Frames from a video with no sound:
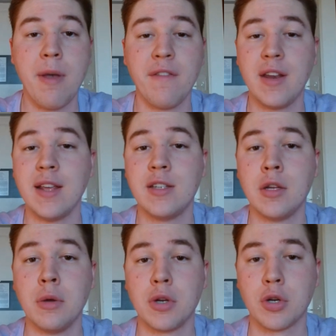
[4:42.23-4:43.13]
pivoted
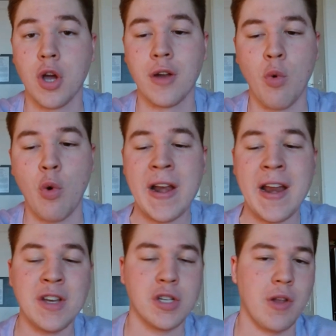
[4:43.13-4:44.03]
to Tershawn Wharton,
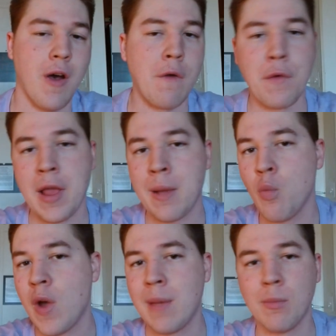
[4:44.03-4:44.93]
and just offered
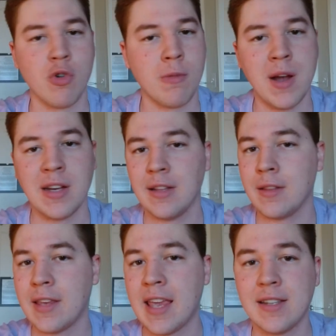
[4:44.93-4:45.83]
him way more money
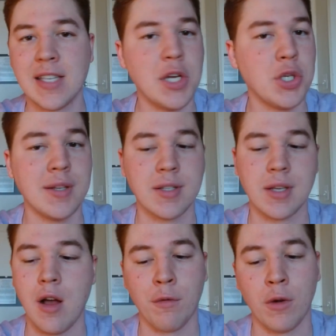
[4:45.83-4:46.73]
than the Kansas City Chiefs
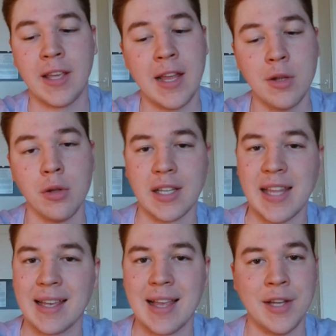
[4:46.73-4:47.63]
could offer. Again, you look
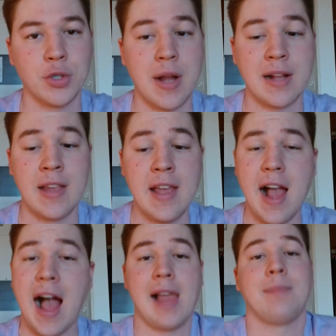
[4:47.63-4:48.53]
at that contract,
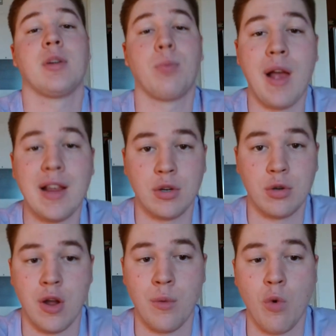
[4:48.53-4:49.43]
I'm surprised
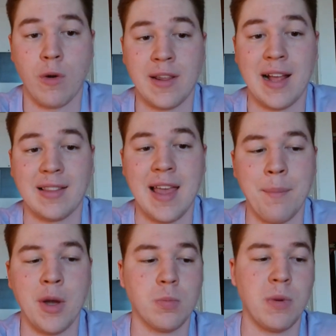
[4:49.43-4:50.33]
Tershawn Wharton got
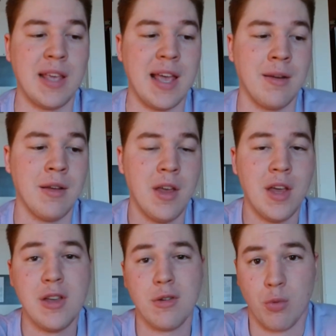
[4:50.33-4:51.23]
that much. But again,
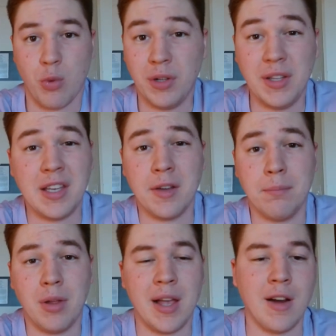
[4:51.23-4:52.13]
really
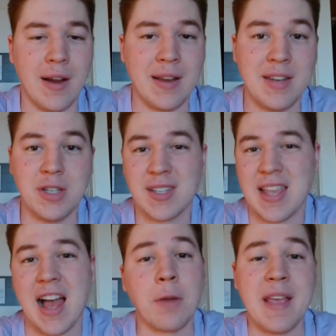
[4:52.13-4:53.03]
good player, and you
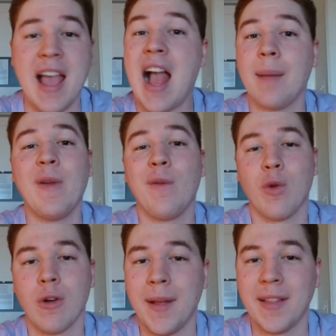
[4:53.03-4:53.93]
just got to be happy
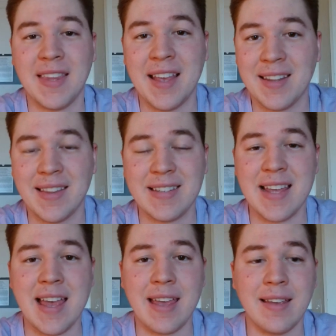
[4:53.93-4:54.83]
for him at the end of the
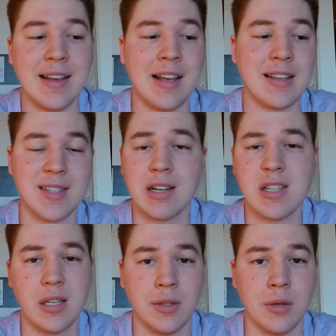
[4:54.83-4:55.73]
day.
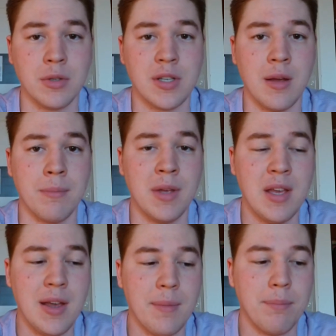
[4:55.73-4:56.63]
Sucks to lose him,
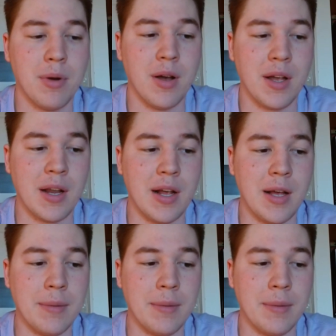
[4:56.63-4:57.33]
but